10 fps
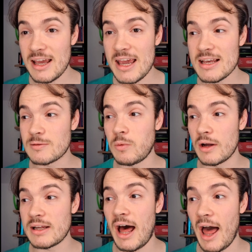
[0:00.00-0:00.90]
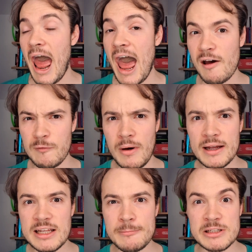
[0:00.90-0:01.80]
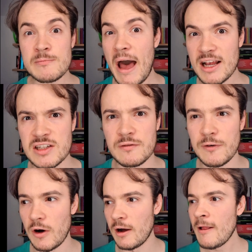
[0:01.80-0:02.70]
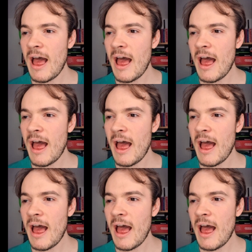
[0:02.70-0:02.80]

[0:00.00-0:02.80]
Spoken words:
is what I have my deepest passion for.